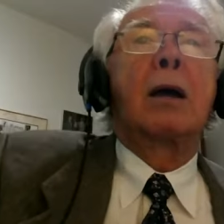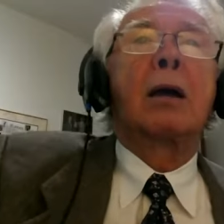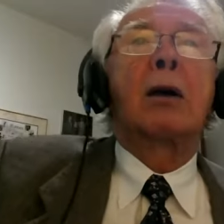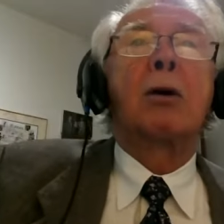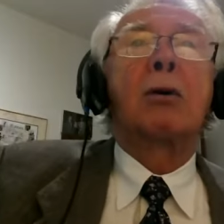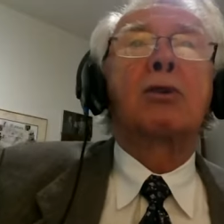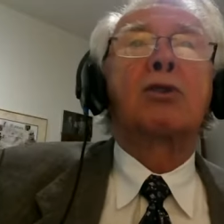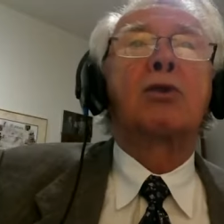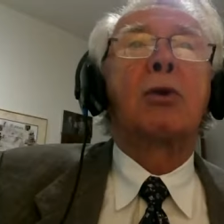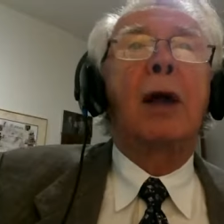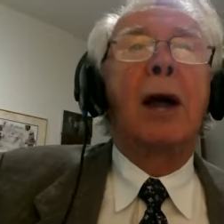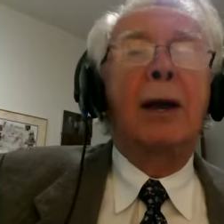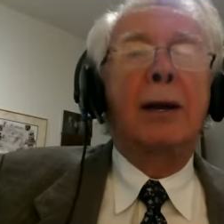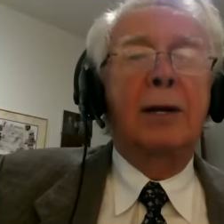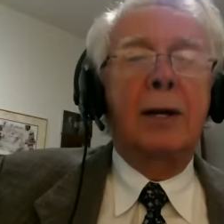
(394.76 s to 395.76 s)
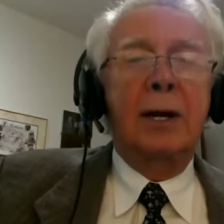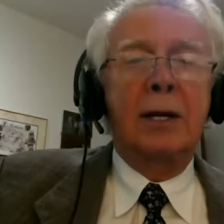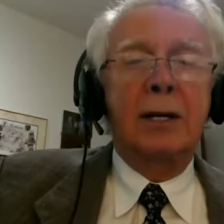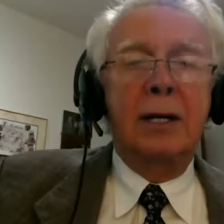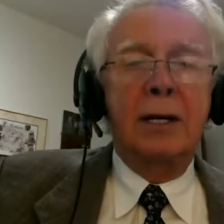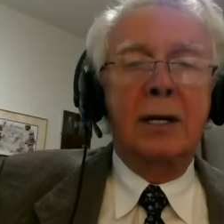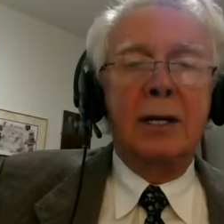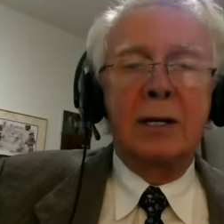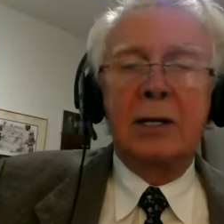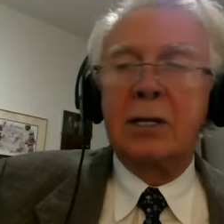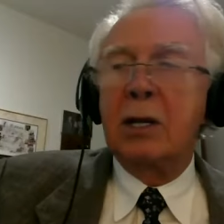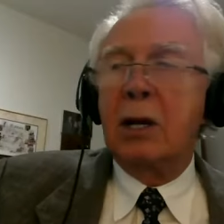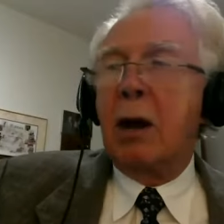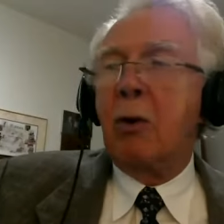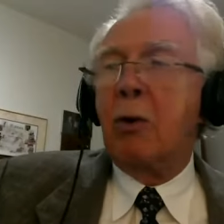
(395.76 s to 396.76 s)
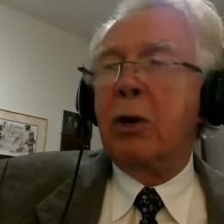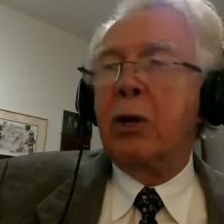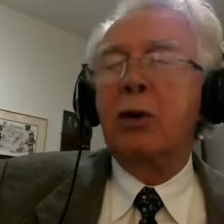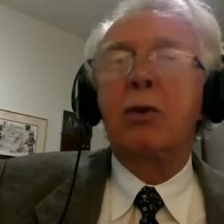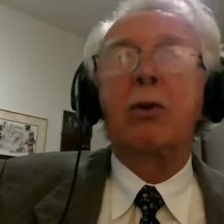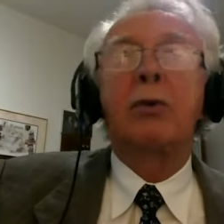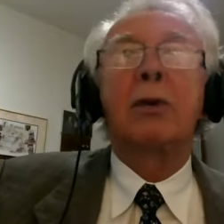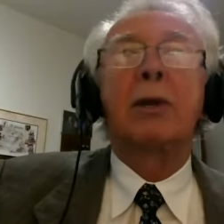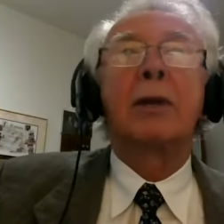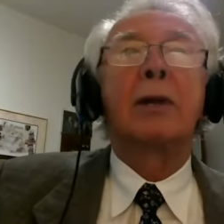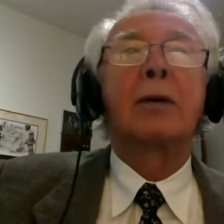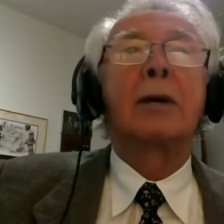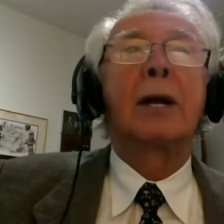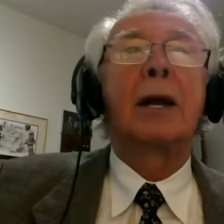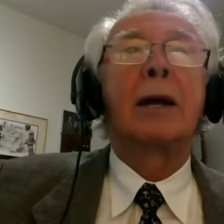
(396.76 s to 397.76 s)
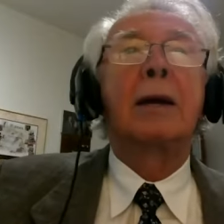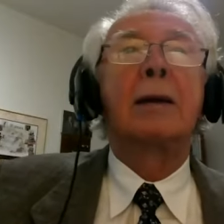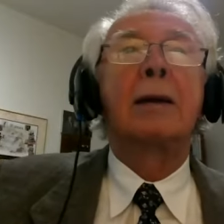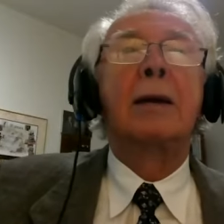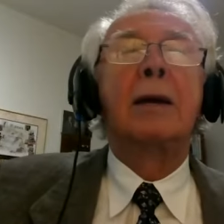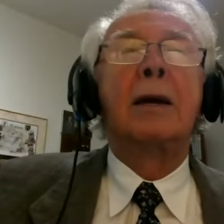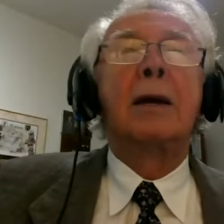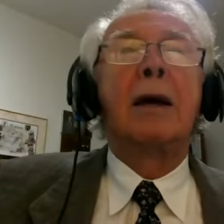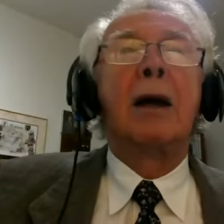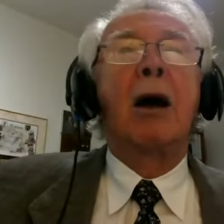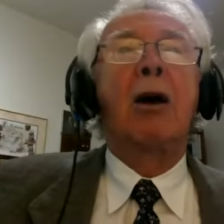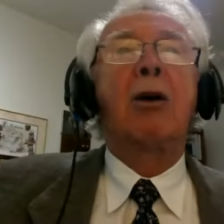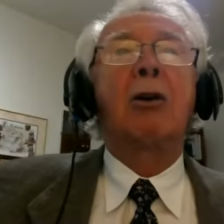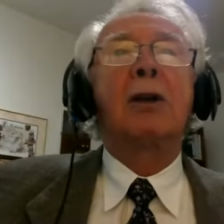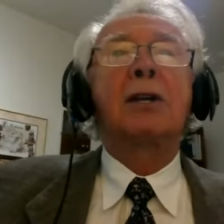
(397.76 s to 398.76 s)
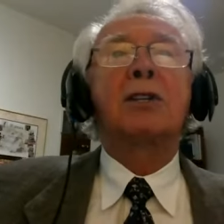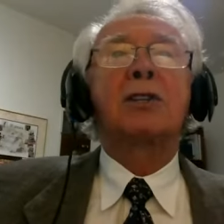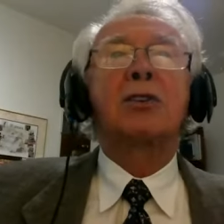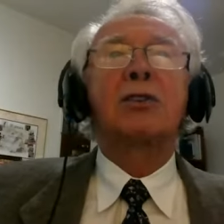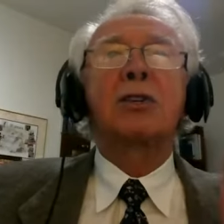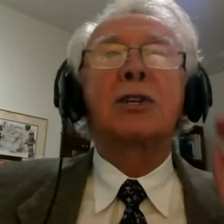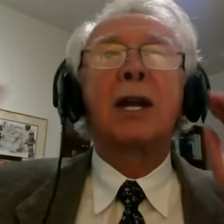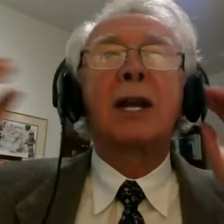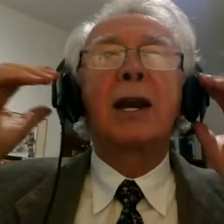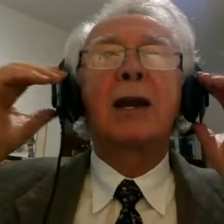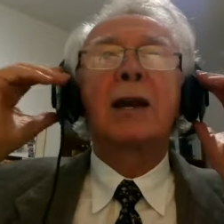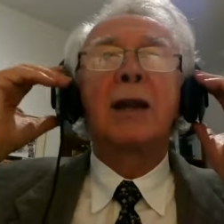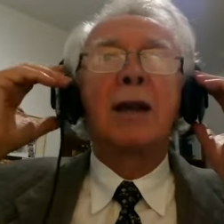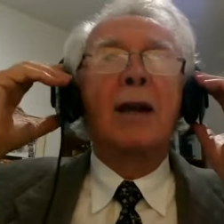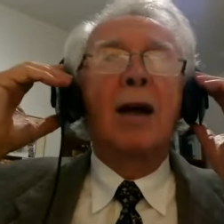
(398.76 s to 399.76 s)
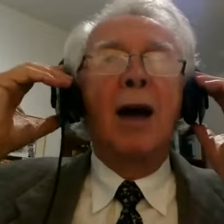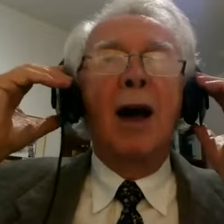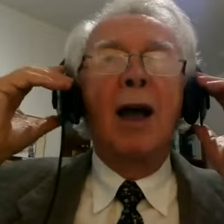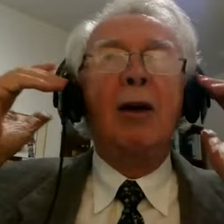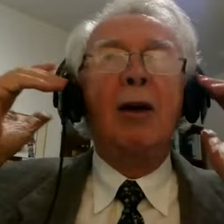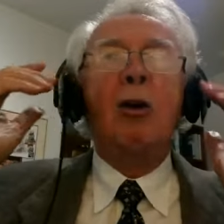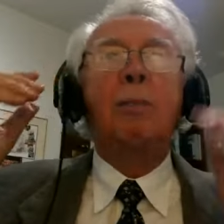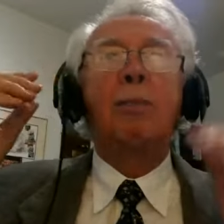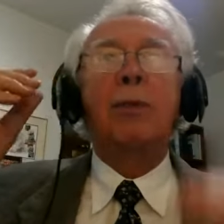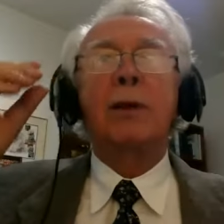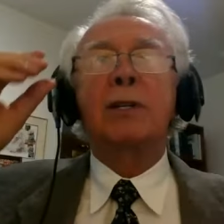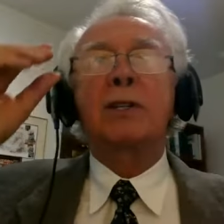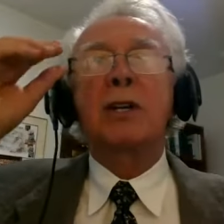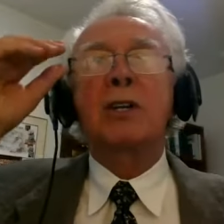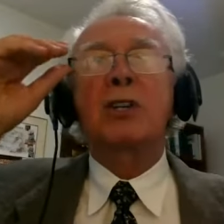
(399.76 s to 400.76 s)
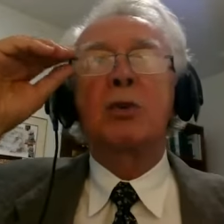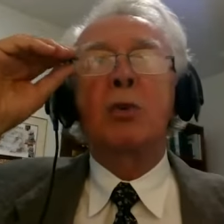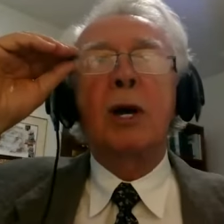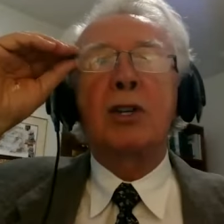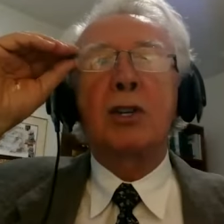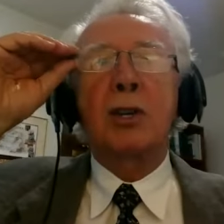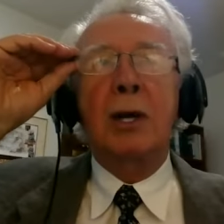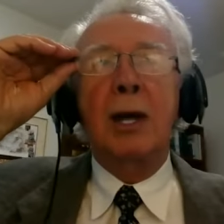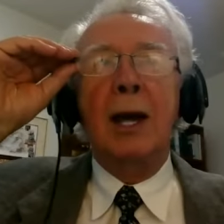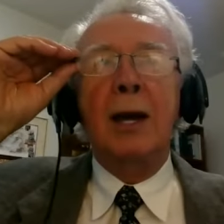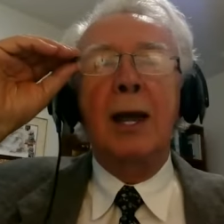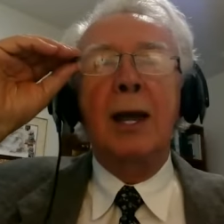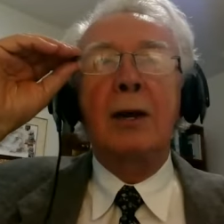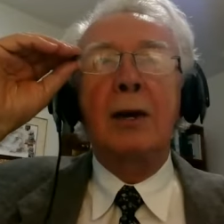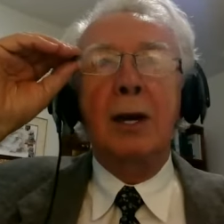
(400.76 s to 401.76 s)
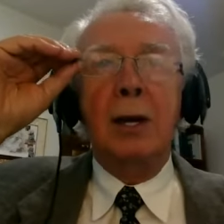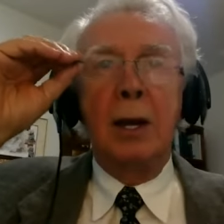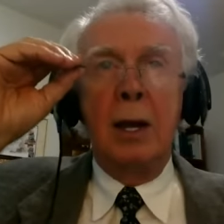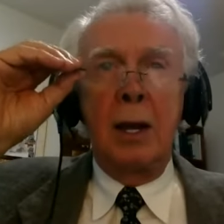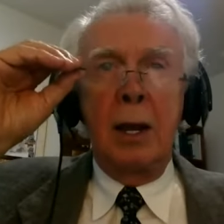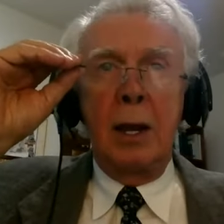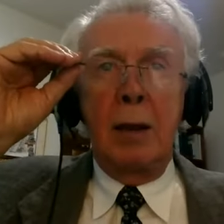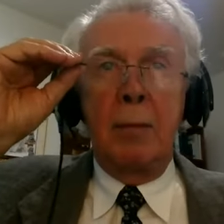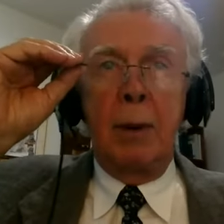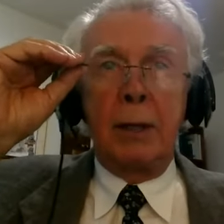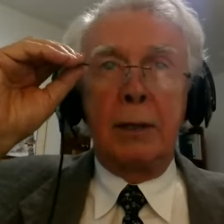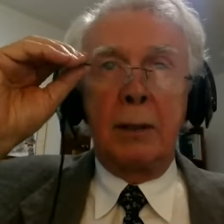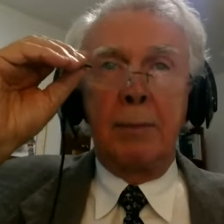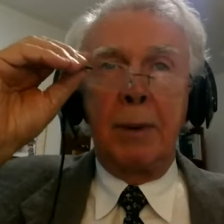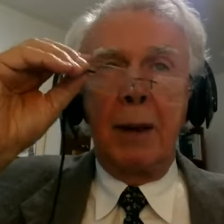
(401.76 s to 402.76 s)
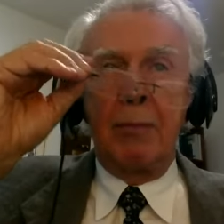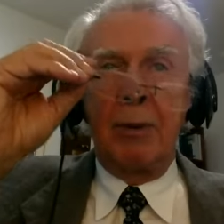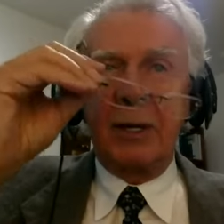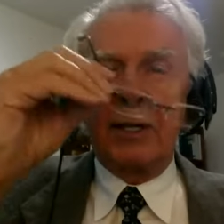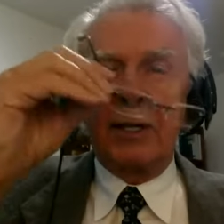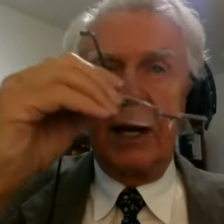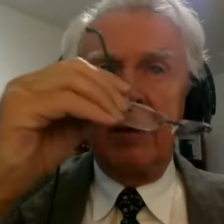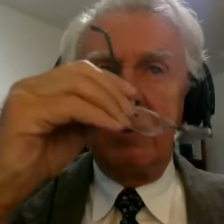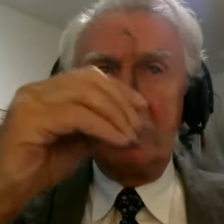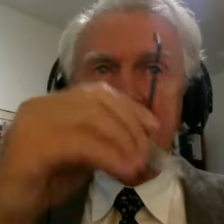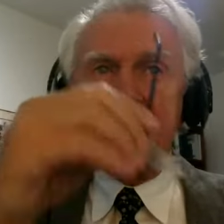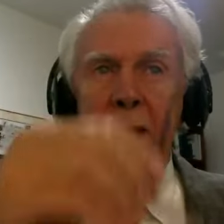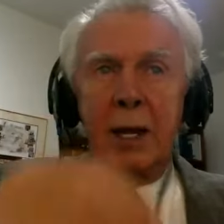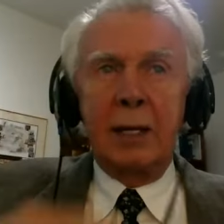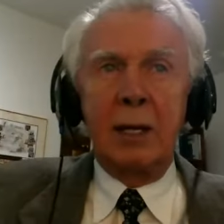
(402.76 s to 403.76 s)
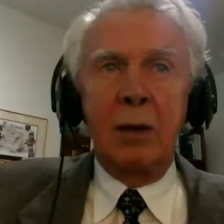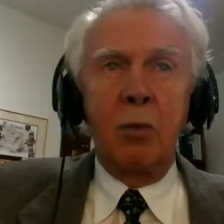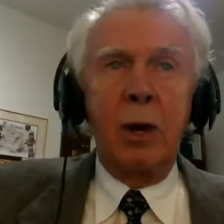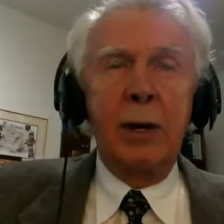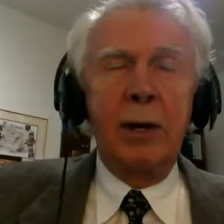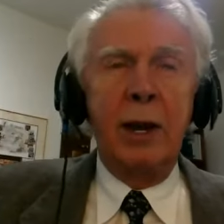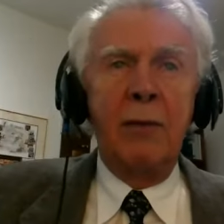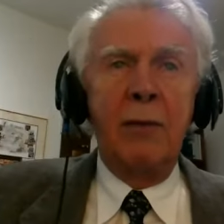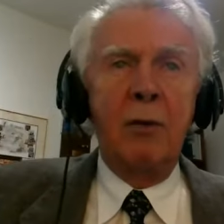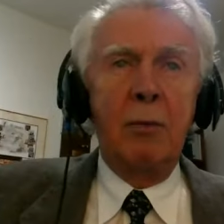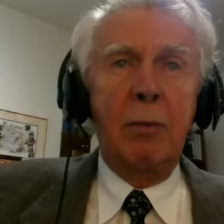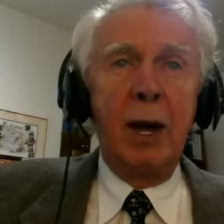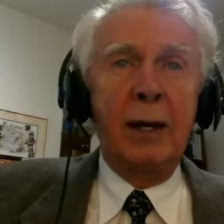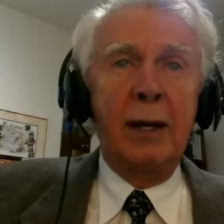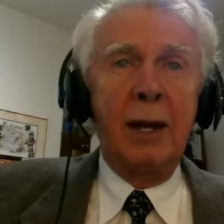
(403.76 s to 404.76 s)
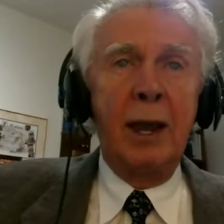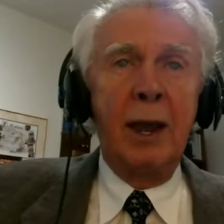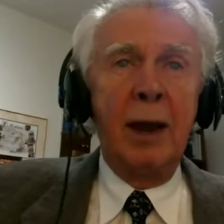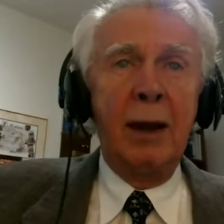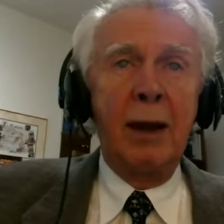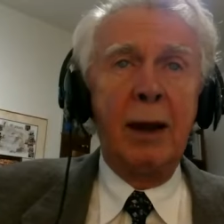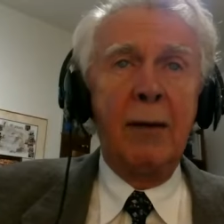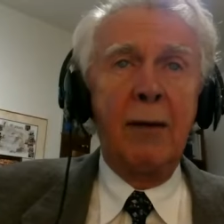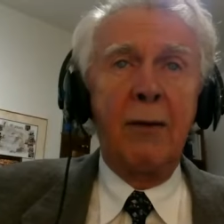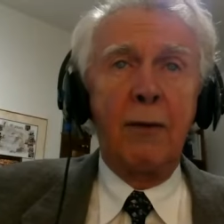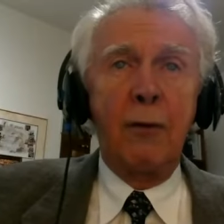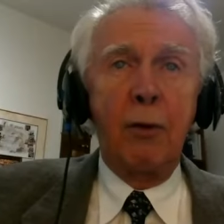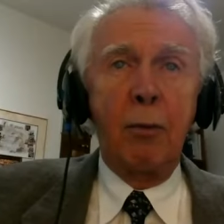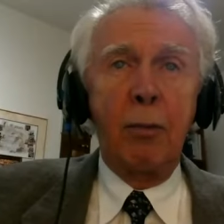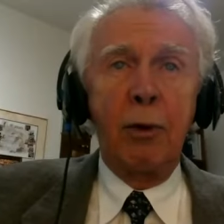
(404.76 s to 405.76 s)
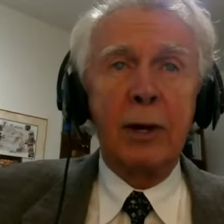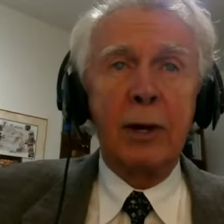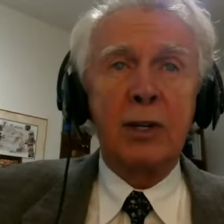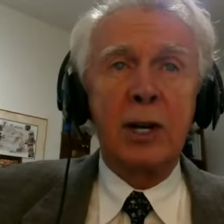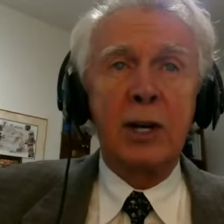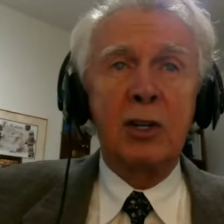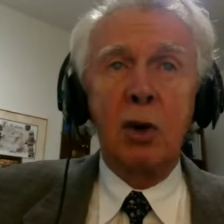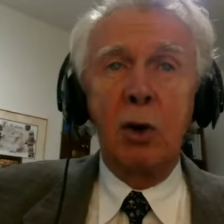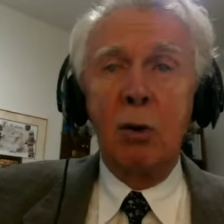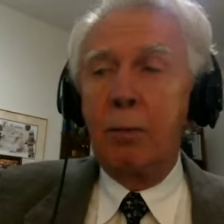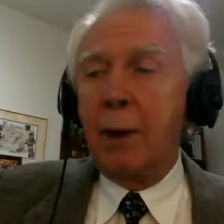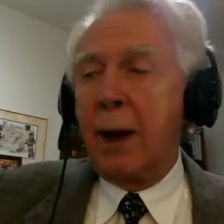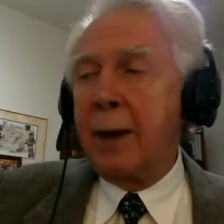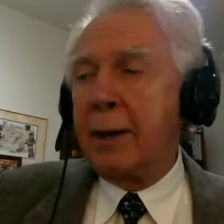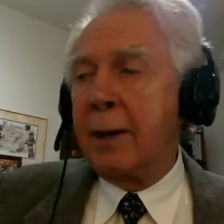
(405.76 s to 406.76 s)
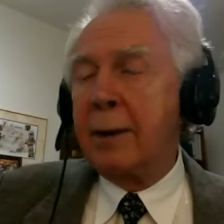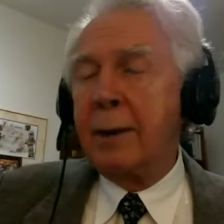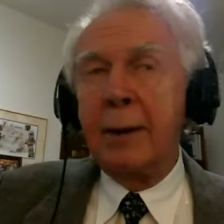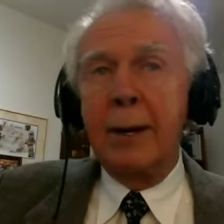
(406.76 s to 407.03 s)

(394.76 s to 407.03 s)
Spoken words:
cultural identity to our youth. Okay. Our listener stated, I hope this situation had ended, but the public statements like the one given by candidate for President Joe Biden